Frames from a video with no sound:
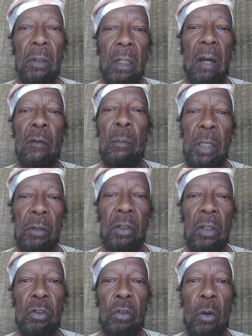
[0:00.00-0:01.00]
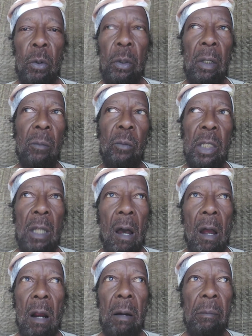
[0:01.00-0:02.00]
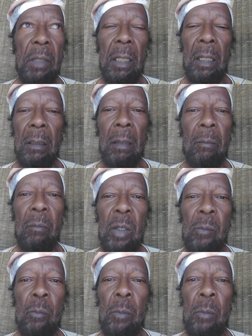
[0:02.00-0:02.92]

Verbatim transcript: The governments control them with the army and the